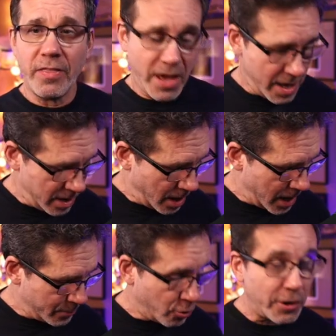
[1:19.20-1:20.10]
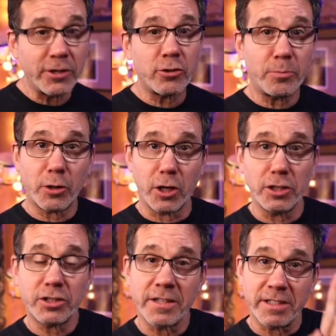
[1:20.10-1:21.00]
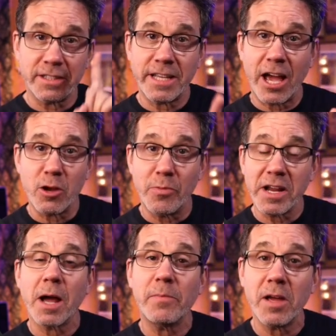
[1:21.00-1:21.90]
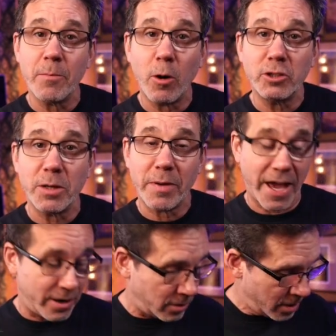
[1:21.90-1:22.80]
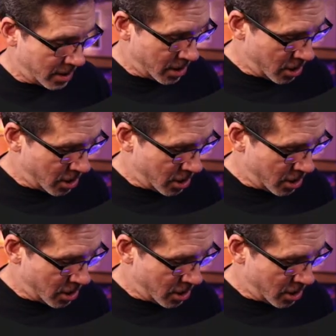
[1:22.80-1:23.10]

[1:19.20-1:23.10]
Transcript: then I'm going to push. This is how you bring up the emoji panel.